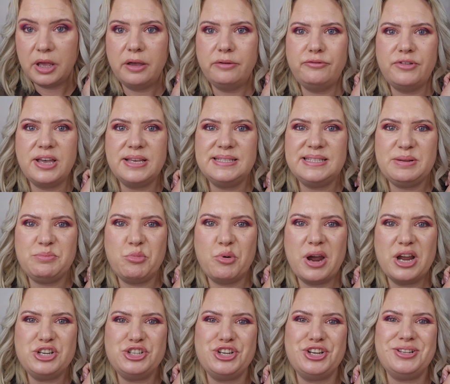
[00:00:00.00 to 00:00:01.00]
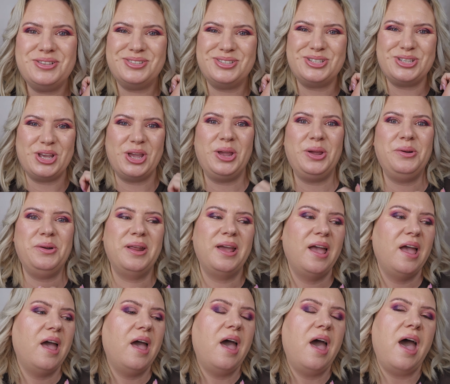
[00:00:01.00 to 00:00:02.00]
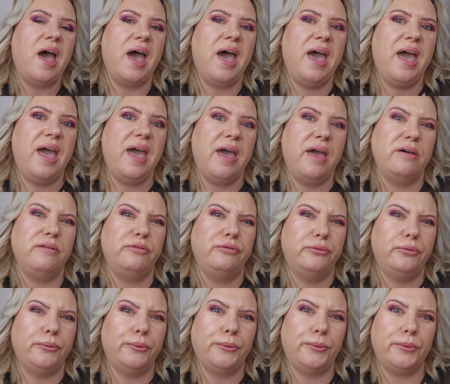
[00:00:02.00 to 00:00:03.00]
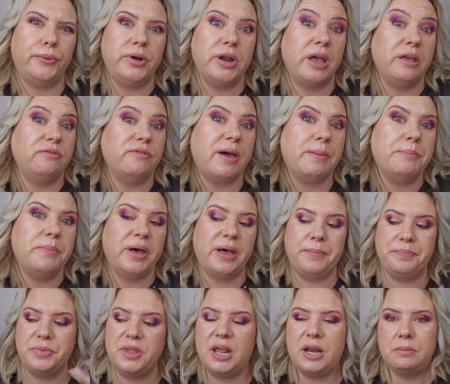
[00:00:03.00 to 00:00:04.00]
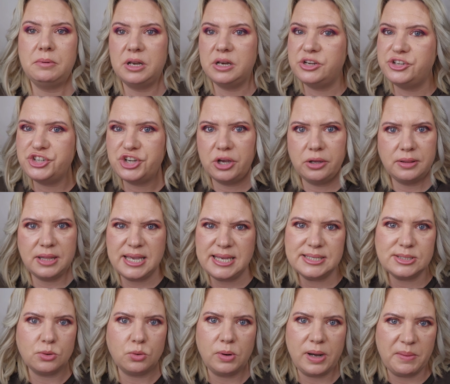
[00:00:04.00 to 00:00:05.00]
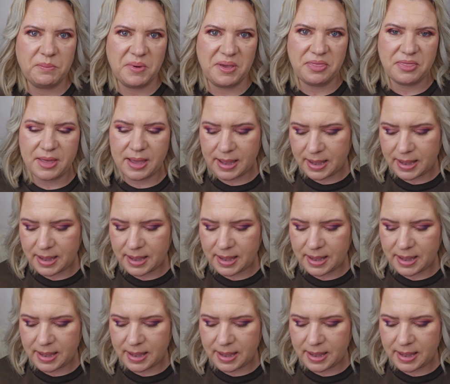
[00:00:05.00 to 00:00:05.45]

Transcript: a first impression soon uh, for November. And I'm going to chuck these all in with